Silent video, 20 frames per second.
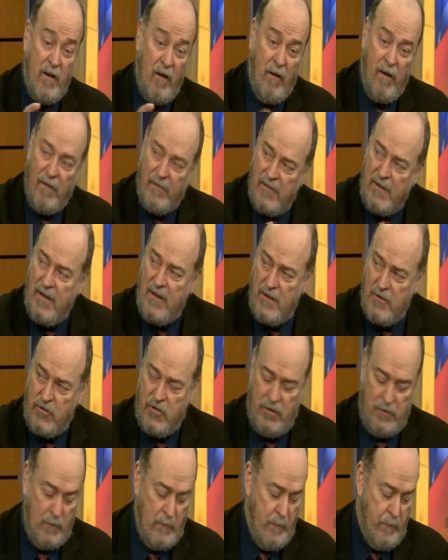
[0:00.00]
On the
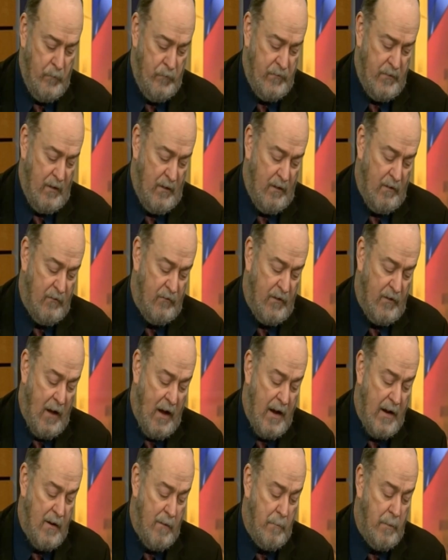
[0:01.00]
issue of
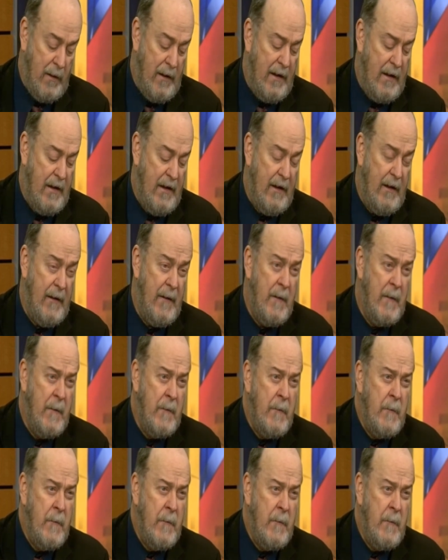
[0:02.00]
higher pay,